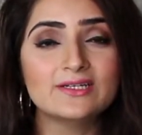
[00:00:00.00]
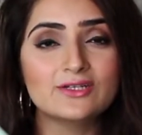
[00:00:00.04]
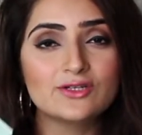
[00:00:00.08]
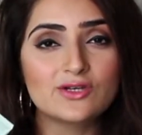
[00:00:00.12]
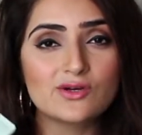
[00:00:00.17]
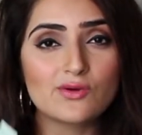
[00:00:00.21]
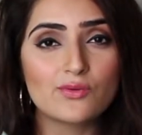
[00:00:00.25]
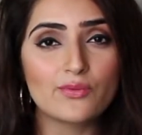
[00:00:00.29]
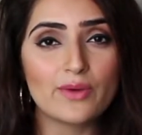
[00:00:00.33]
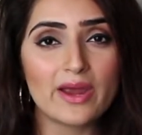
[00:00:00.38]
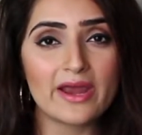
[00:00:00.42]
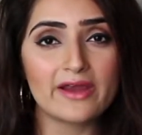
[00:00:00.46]

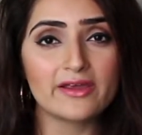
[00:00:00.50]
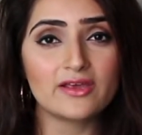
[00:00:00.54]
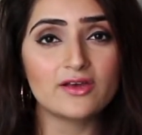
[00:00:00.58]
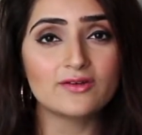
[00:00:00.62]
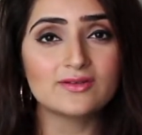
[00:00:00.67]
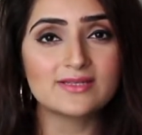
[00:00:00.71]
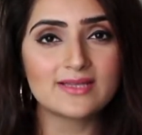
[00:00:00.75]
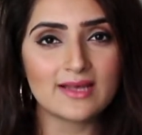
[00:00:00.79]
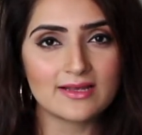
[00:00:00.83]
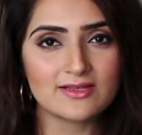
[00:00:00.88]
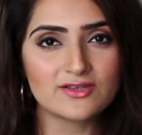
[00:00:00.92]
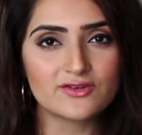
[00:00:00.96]
to wear your
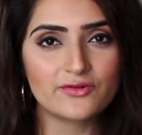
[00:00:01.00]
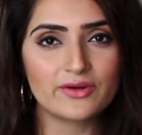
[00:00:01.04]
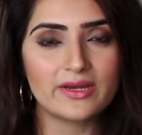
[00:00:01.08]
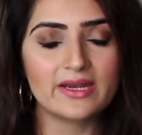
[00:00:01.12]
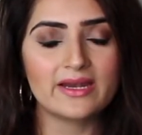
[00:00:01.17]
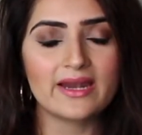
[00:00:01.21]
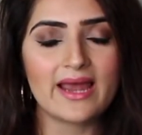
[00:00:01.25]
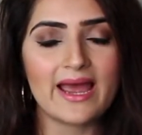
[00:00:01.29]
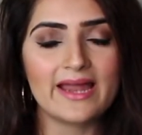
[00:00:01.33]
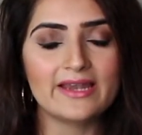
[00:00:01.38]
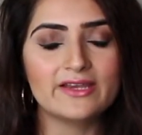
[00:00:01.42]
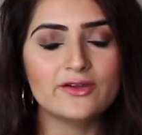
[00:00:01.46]

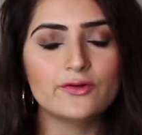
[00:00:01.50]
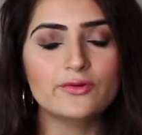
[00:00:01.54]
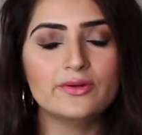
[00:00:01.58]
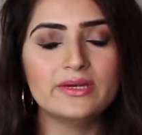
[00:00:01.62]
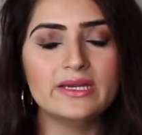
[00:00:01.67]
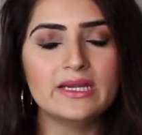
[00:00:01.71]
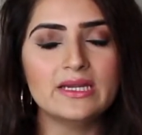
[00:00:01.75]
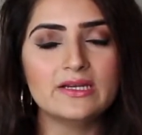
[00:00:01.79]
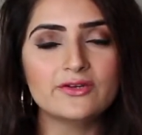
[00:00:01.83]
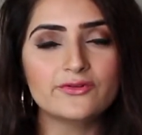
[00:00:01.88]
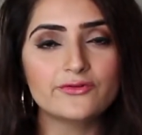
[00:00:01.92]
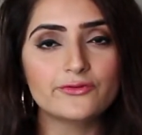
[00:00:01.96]
sunscreen and you
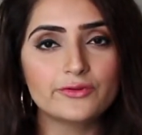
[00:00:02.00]
need to